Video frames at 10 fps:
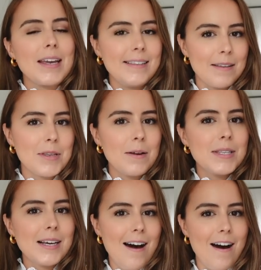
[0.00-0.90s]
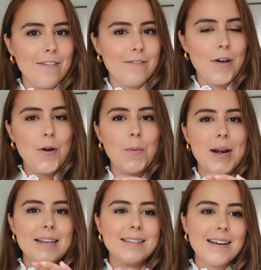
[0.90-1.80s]
is sometimes the cuff.
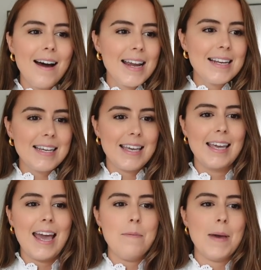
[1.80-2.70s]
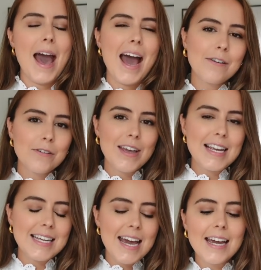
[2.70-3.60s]
When it's tight, it can get a bit
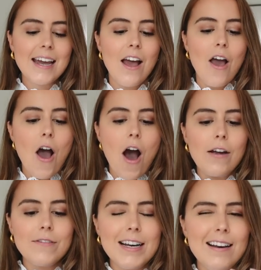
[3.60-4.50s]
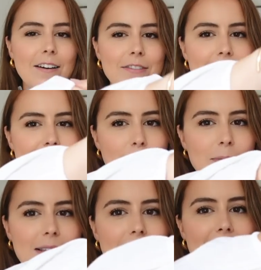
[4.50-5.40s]
aggravating. I really love that this one
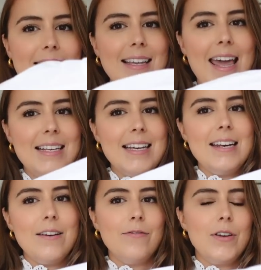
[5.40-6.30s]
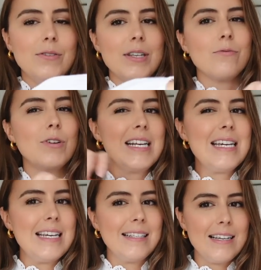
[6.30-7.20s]
was elasticated. It feels it's really
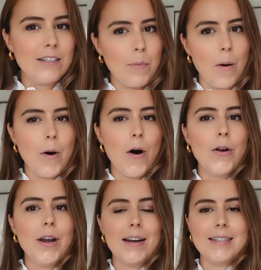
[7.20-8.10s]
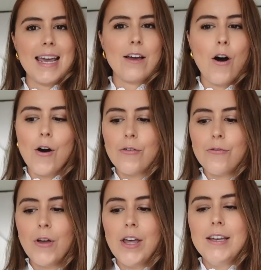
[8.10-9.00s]
easy to pop on and take
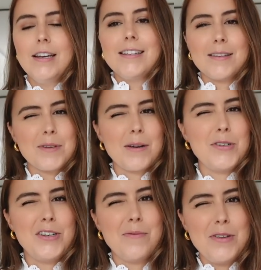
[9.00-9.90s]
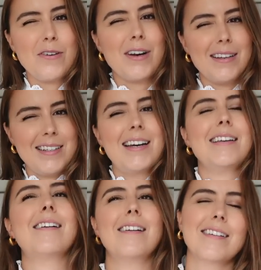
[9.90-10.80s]
off sometimes you know when you've got like a
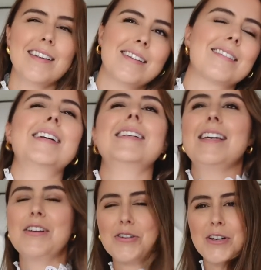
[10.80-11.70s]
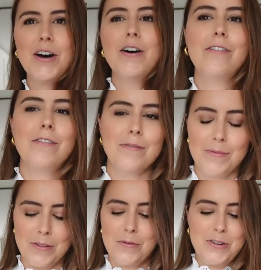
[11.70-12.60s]
tight collar and you're trying to take your shirt off
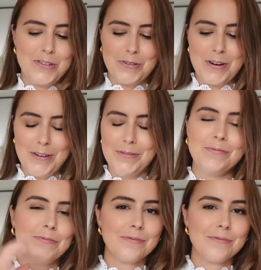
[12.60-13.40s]
and with all your jewelry on